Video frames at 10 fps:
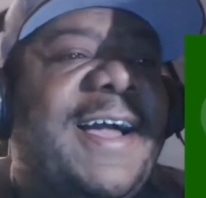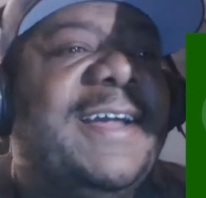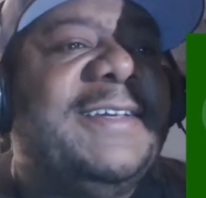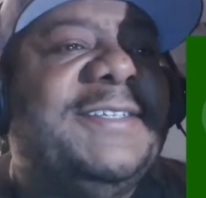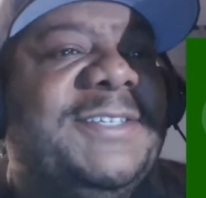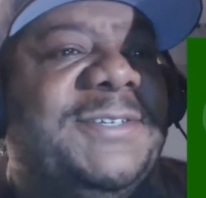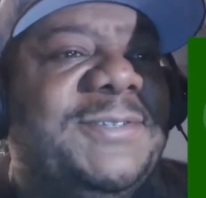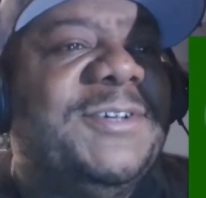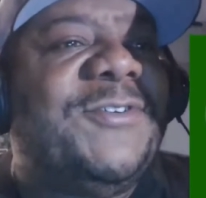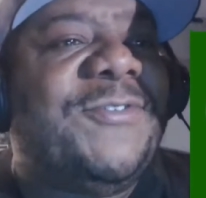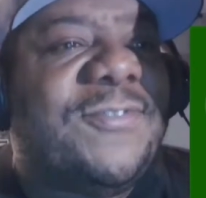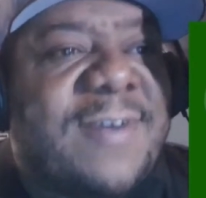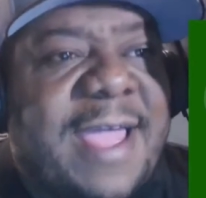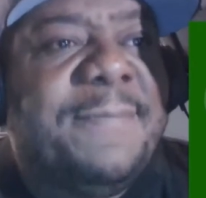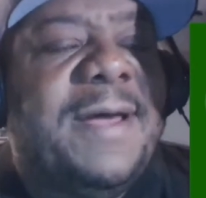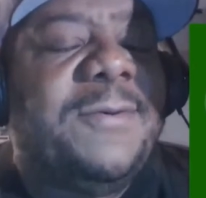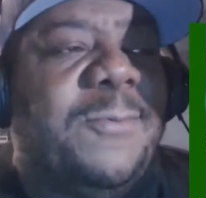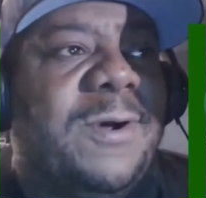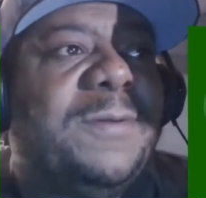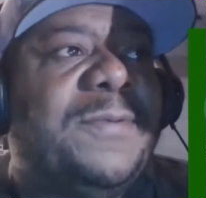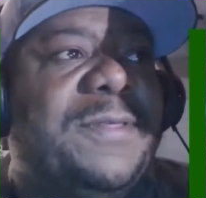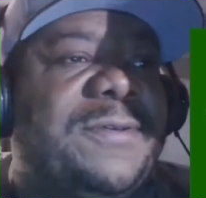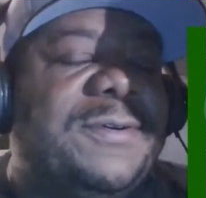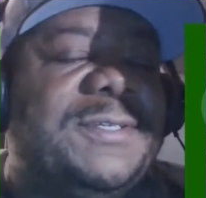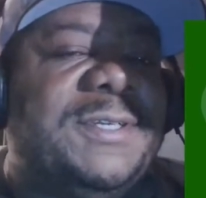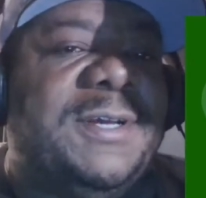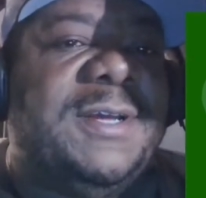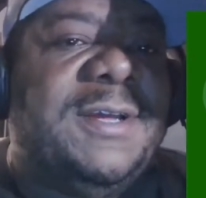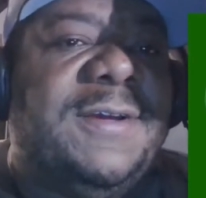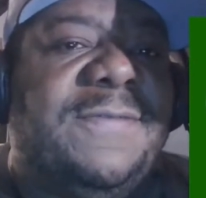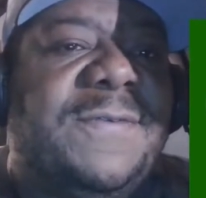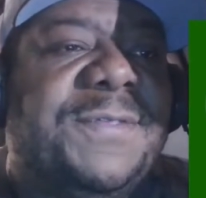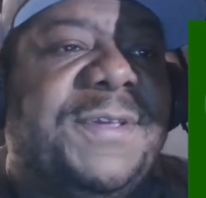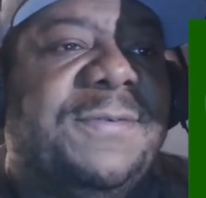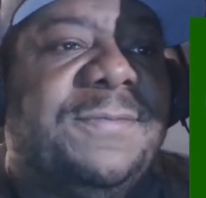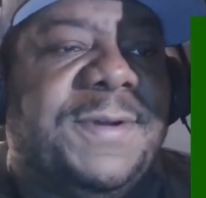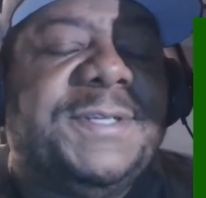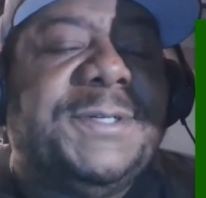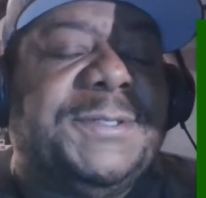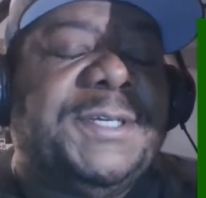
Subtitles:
I could sue the crap out of Warner Brothers for the original